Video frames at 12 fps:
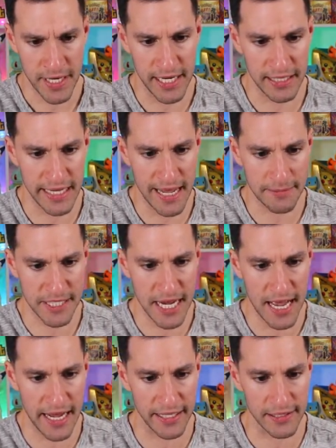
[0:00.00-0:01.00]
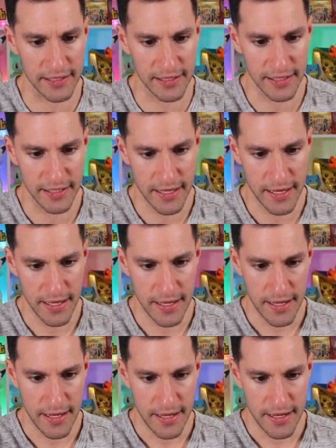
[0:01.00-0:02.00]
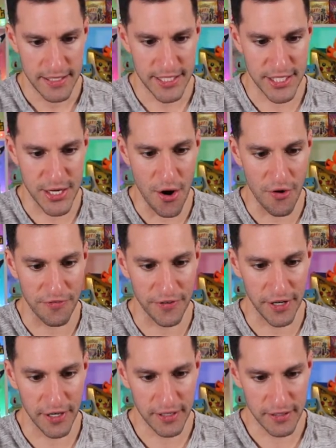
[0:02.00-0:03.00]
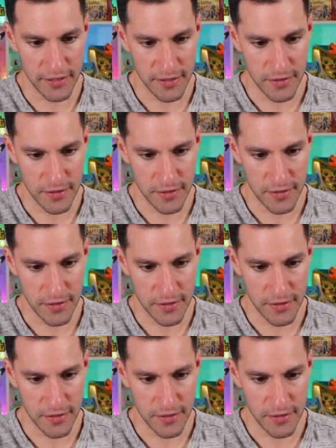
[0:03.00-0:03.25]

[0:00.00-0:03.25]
Helioptile, Snover.